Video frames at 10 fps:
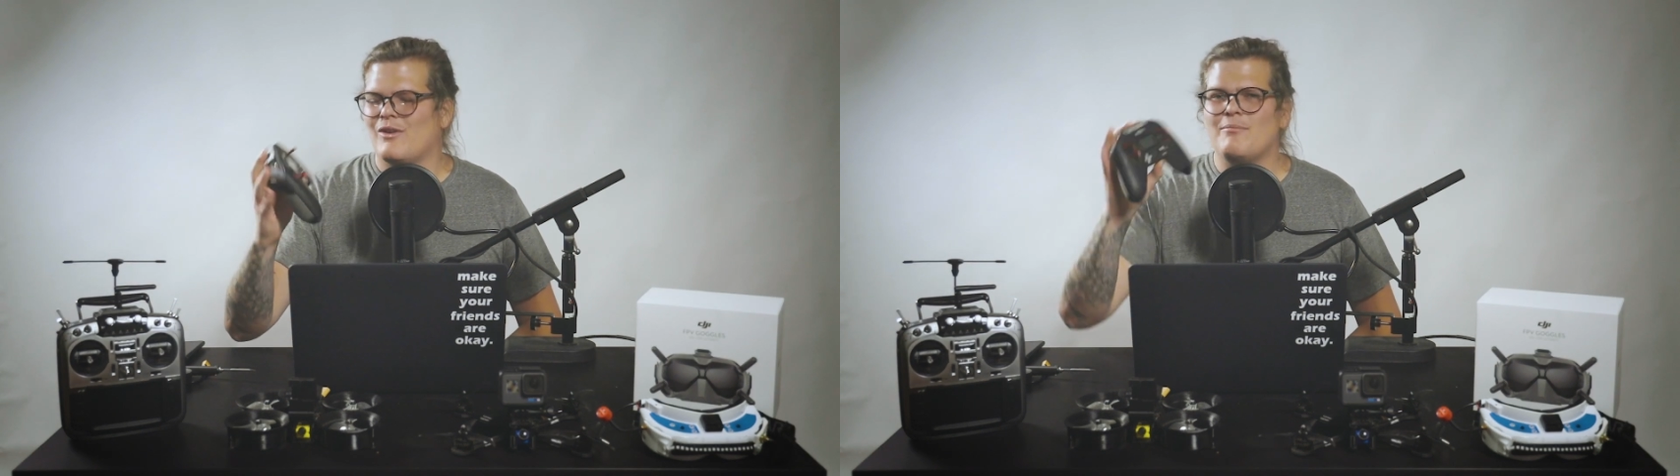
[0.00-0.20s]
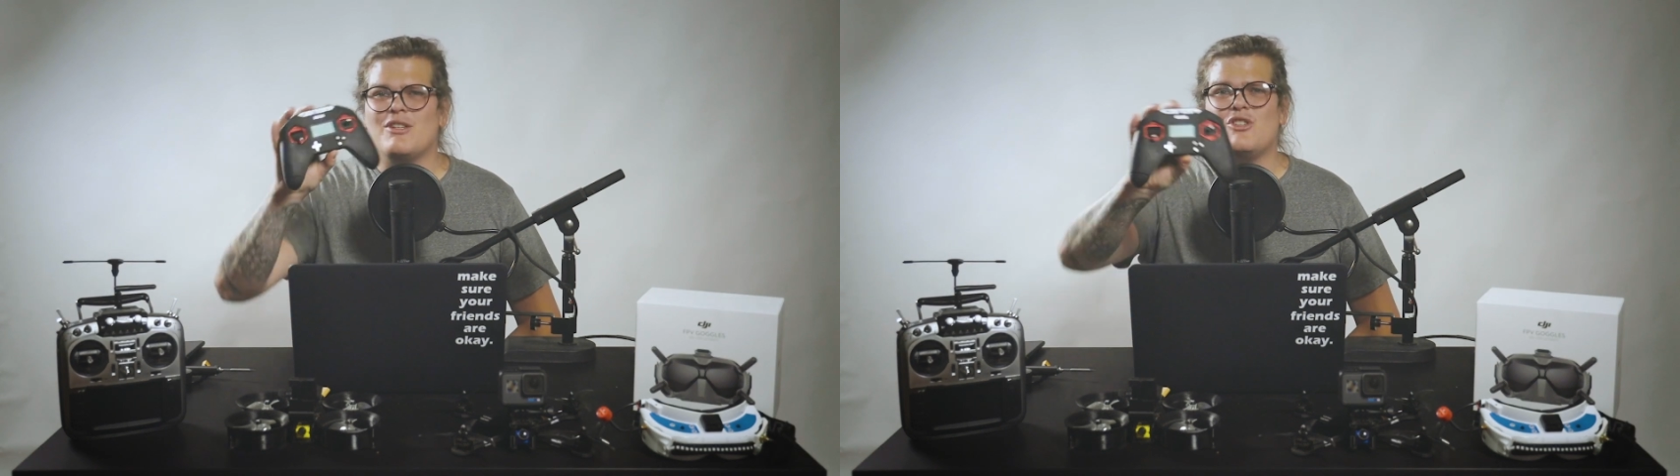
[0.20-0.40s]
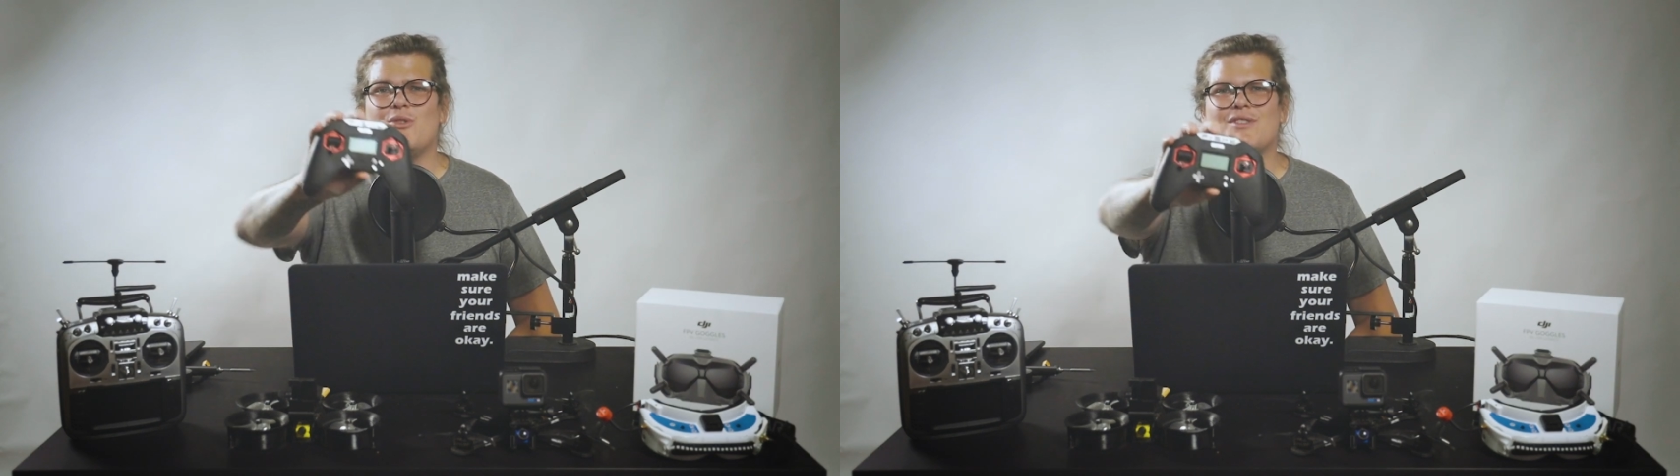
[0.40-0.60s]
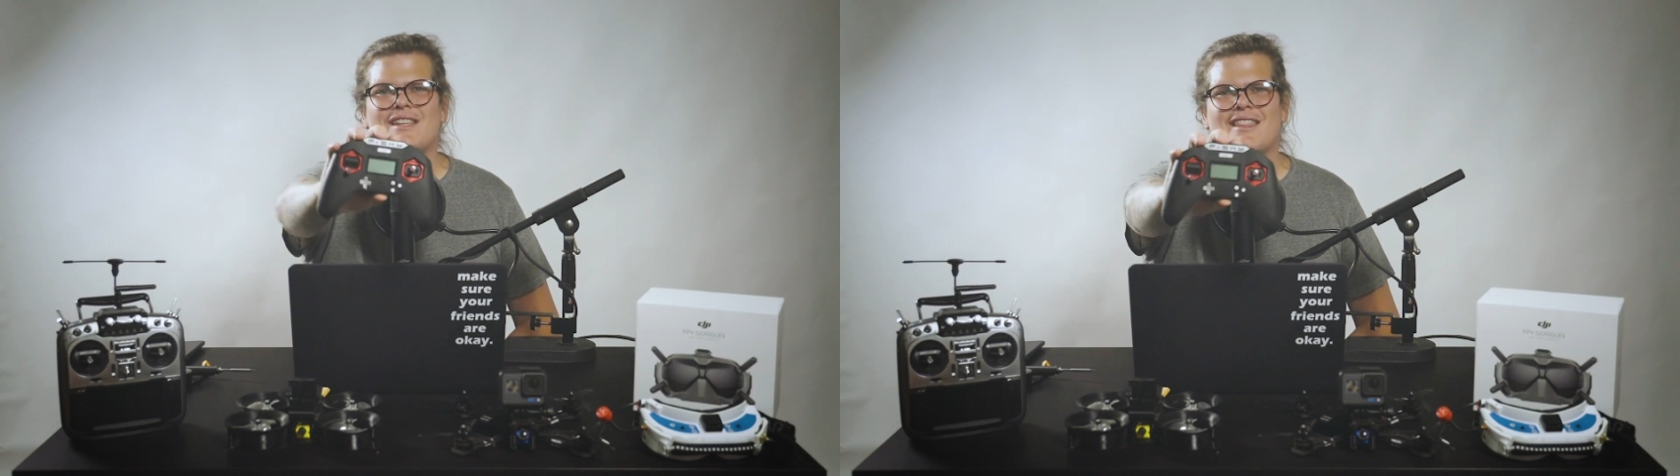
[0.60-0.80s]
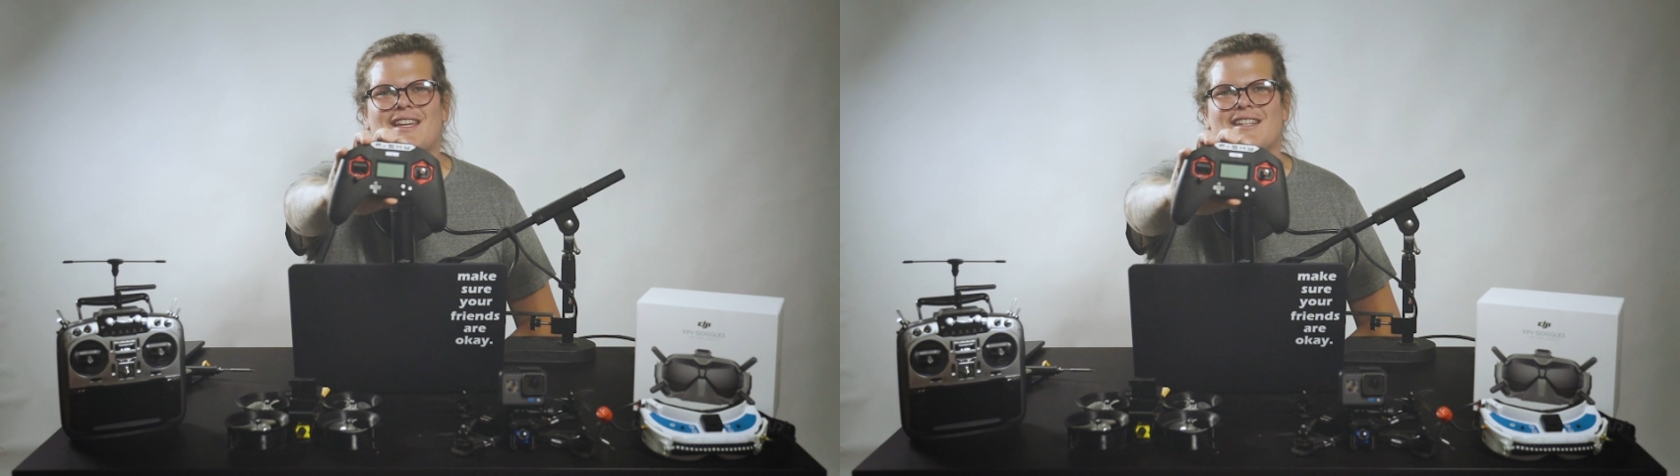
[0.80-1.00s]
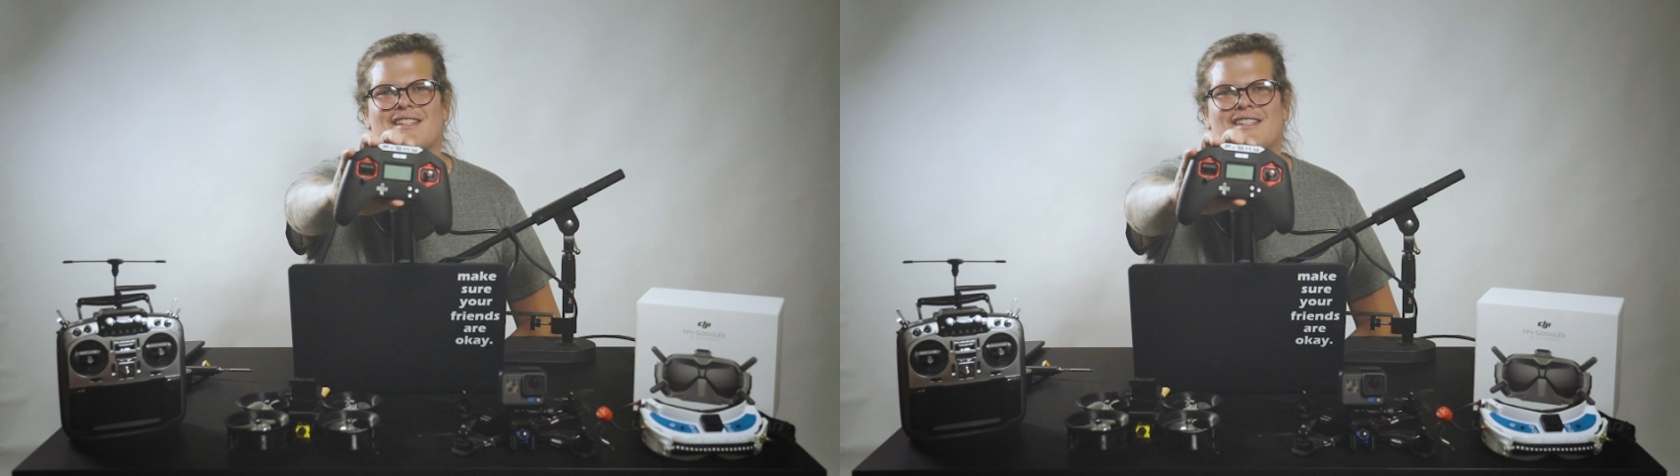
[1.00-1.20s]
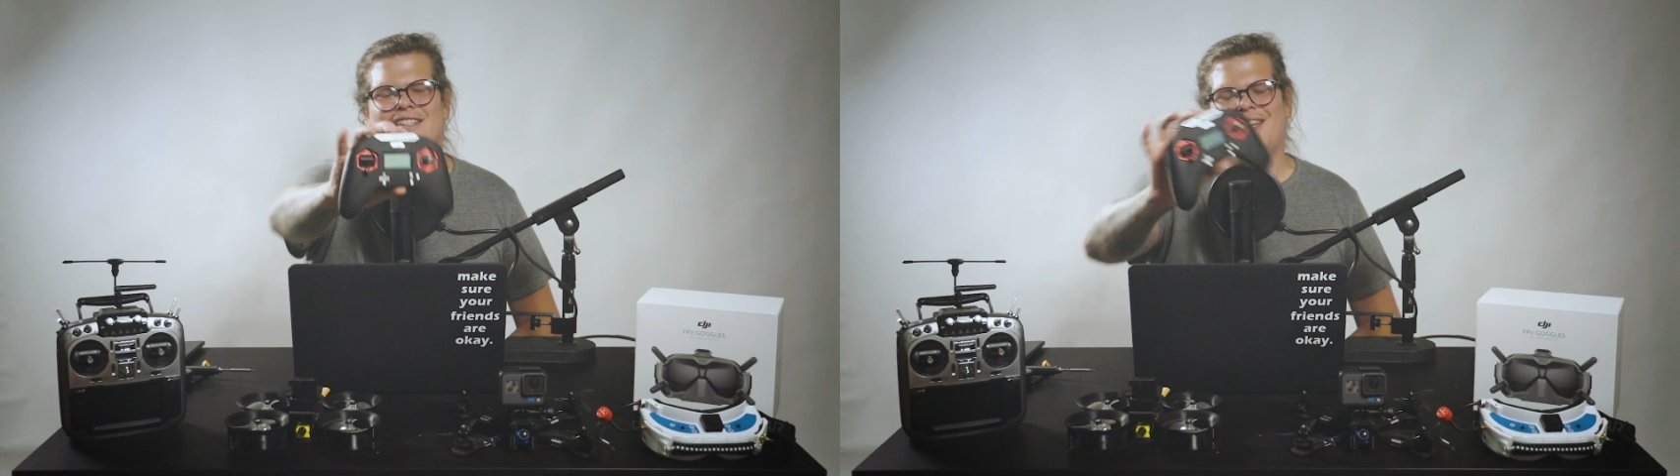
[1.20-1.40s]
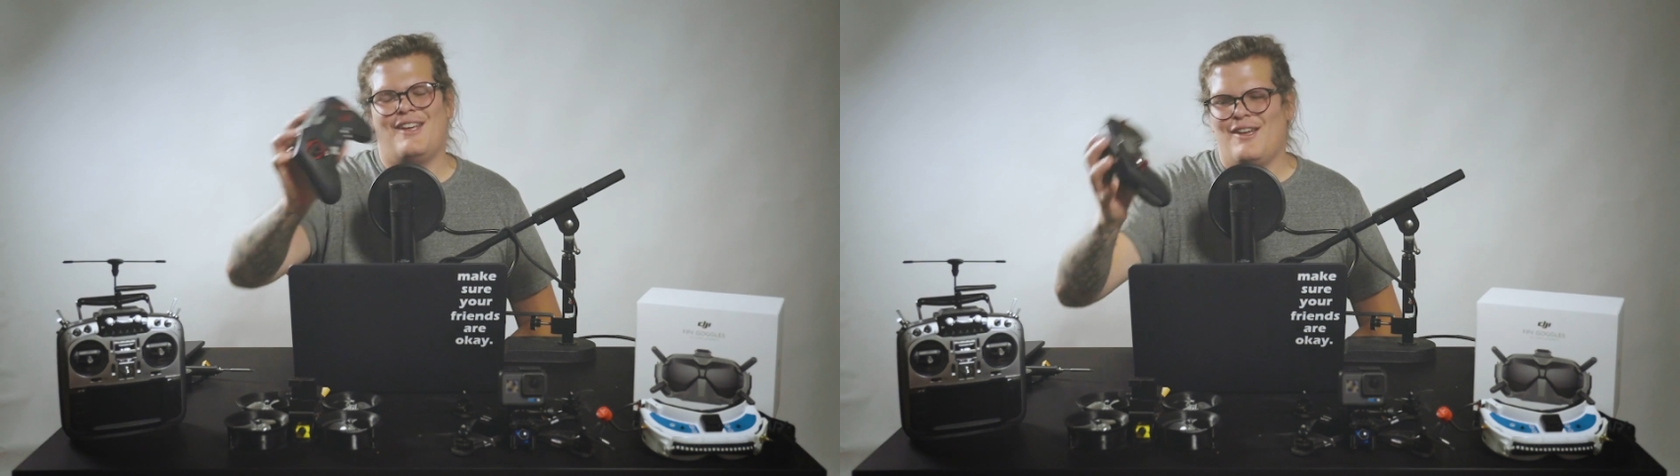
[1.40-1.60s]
So I've been using this